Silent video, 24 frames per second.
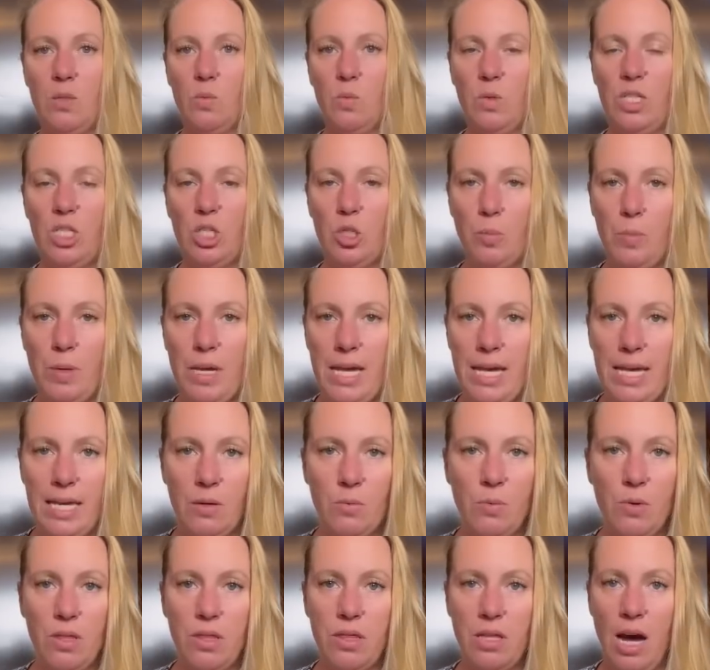we speak
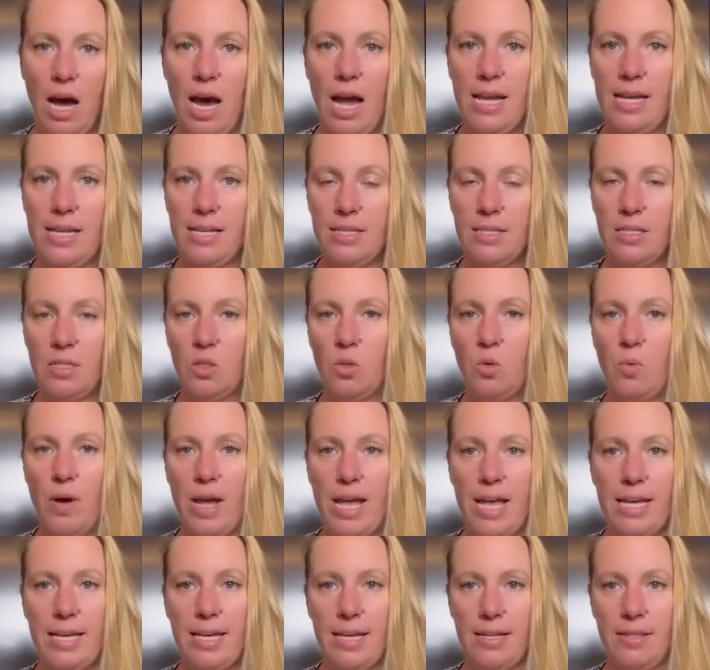with the highest
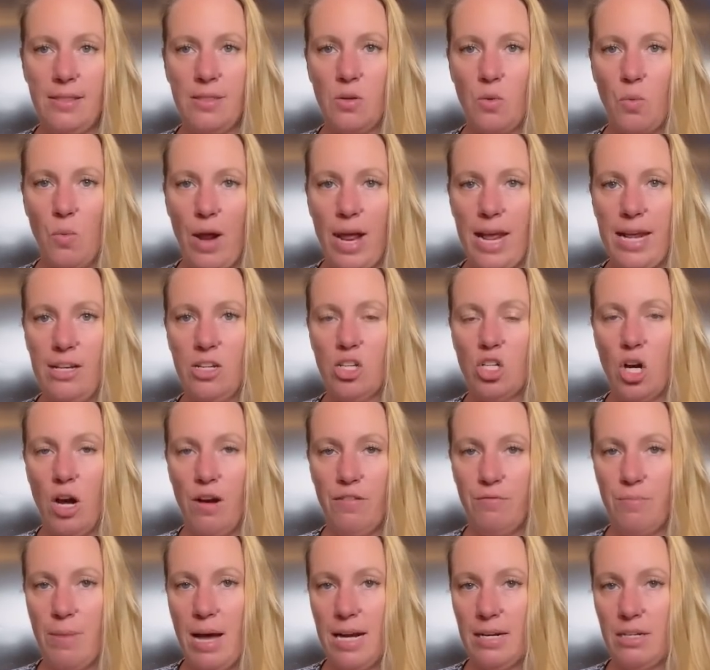quake in the range
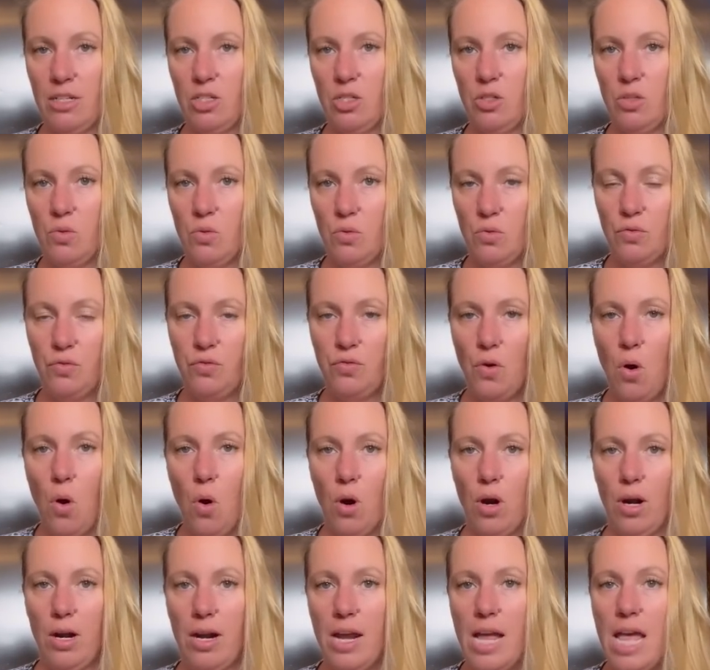of magnitude
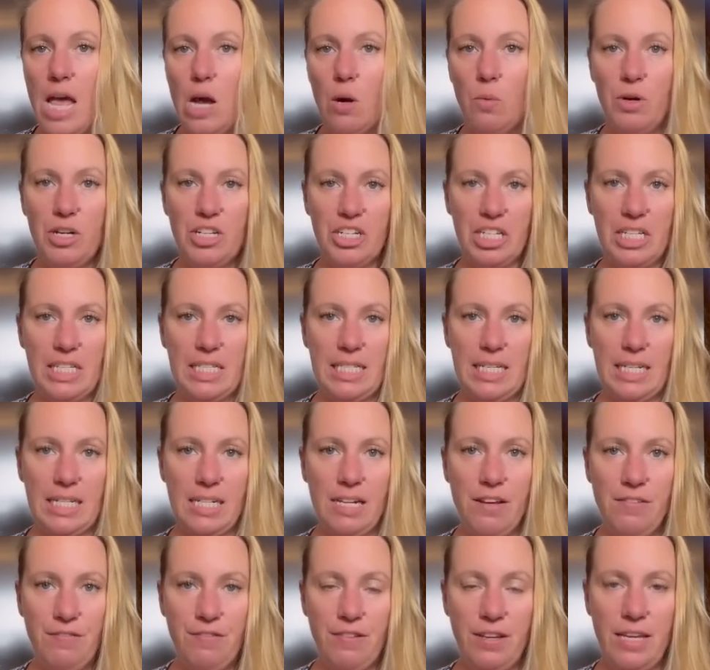four, which is
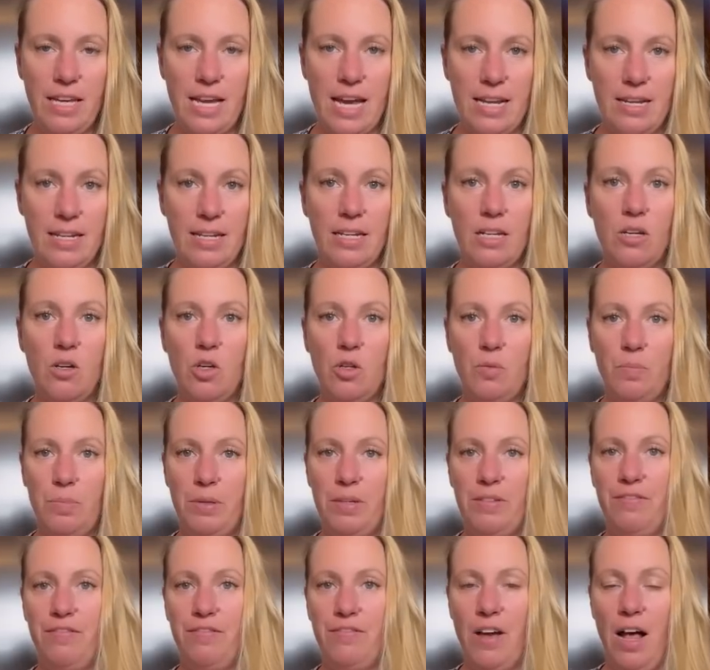significant. And it could
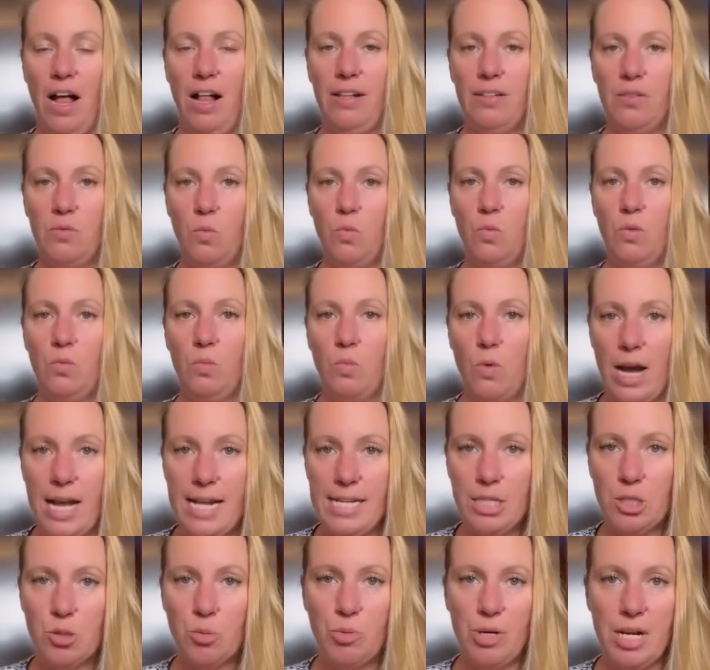be felt in
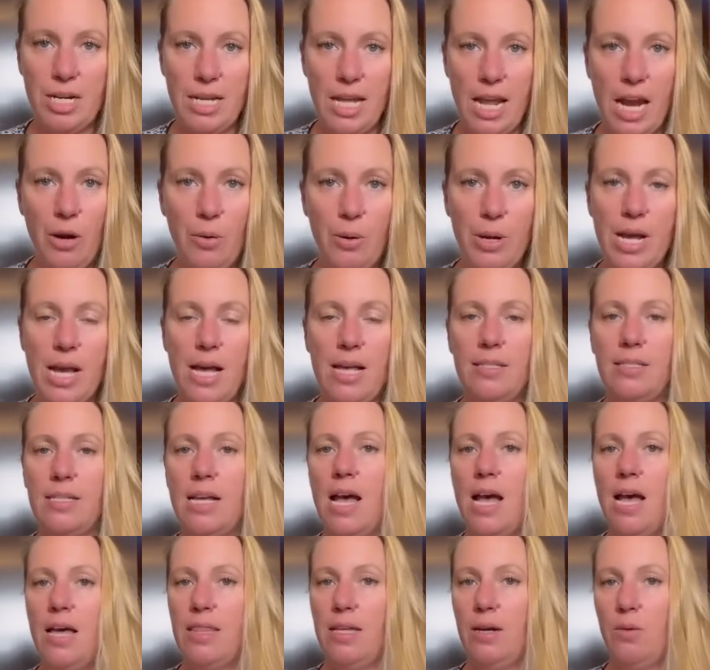widespread areas.
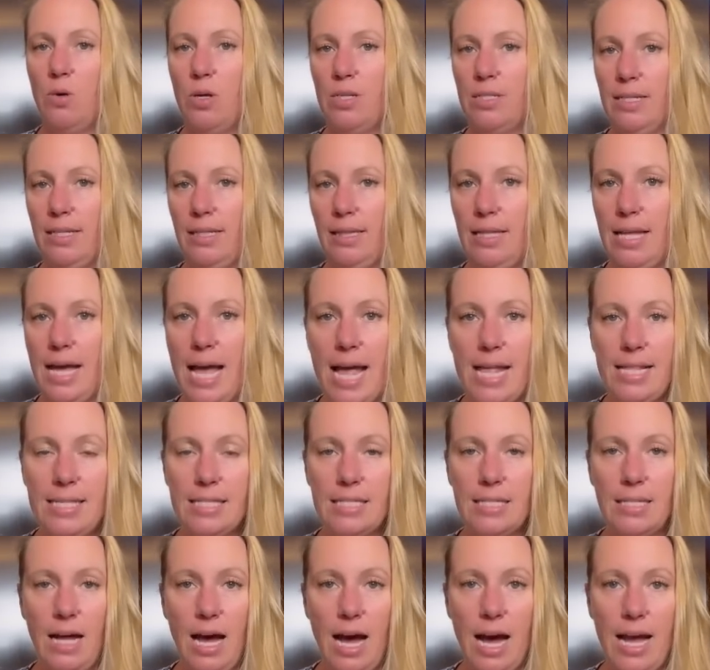There was a
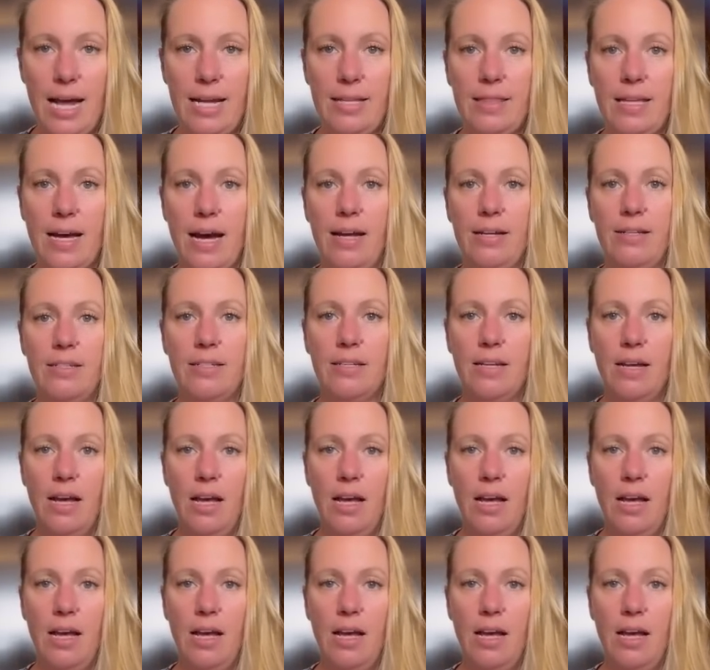landslide that